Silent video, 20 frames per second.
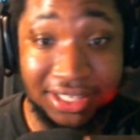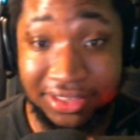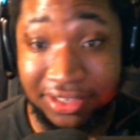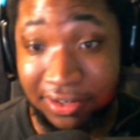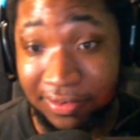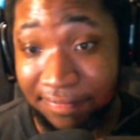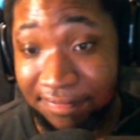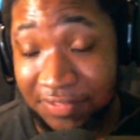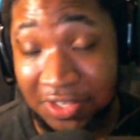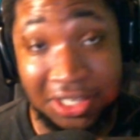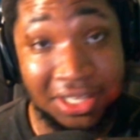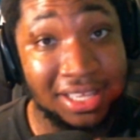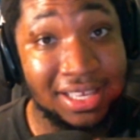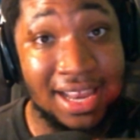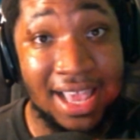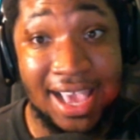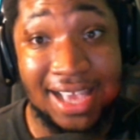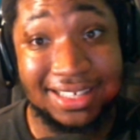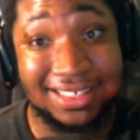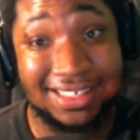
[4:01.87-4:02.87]
get their
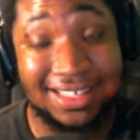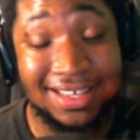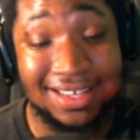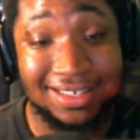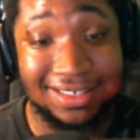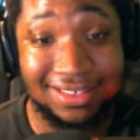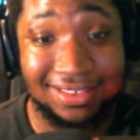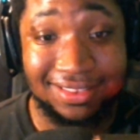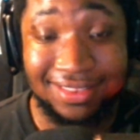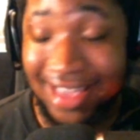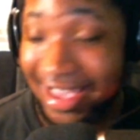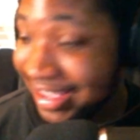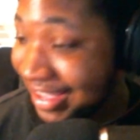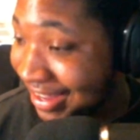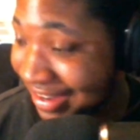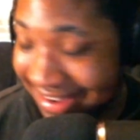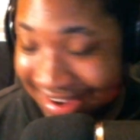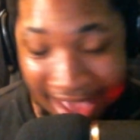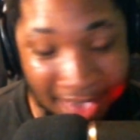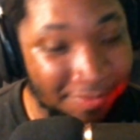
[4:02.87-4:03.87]
fucking ass kissed. They
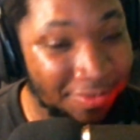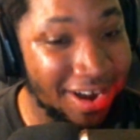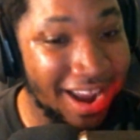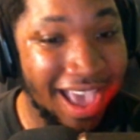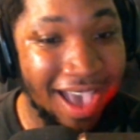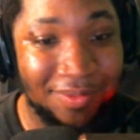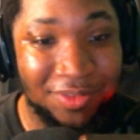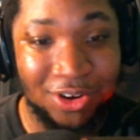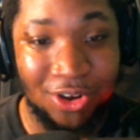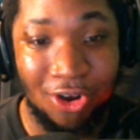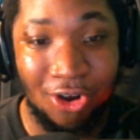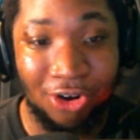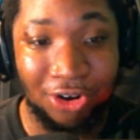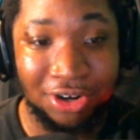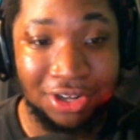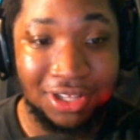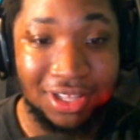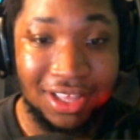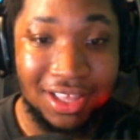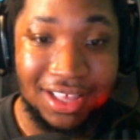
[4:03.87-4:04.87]
can never have it
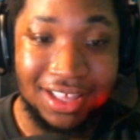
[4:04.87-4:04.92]
hard.